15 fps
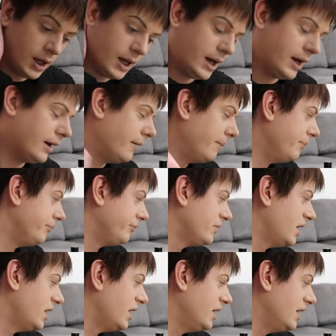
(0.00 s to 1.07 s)
It
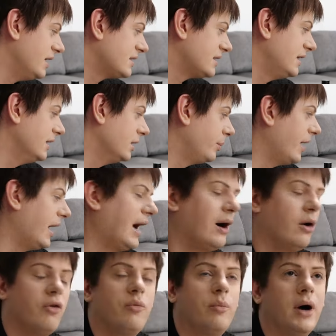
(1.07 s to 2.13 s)
is a little bit
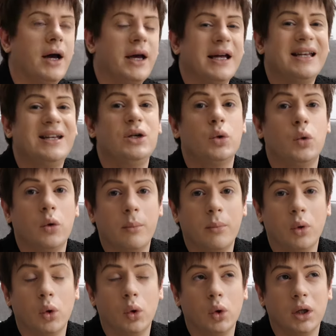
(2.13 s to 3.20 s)
out of my
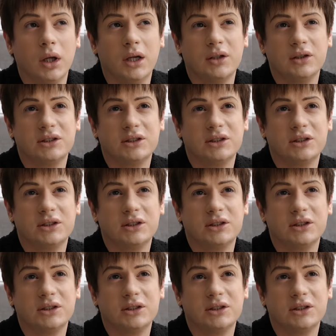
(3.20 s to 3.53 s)
normal